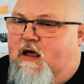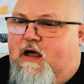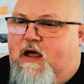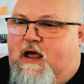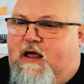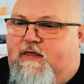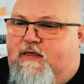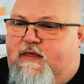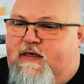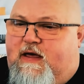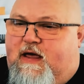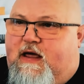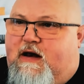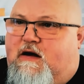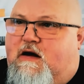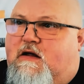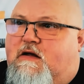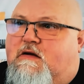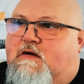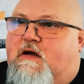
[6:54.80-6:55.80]
And
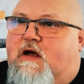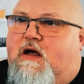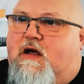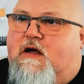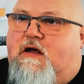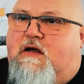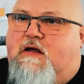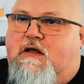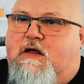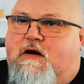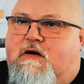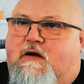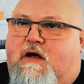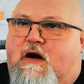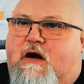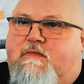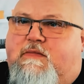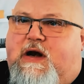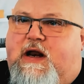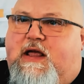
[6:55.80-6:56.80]
then, I'm
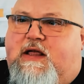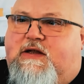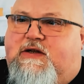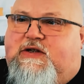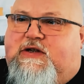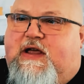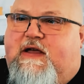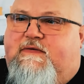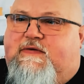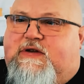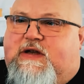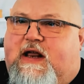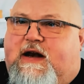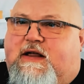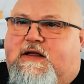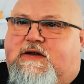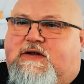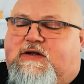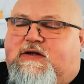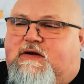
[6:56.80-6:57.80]
going to hit Save
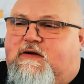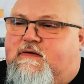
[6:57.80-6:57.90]
Settings.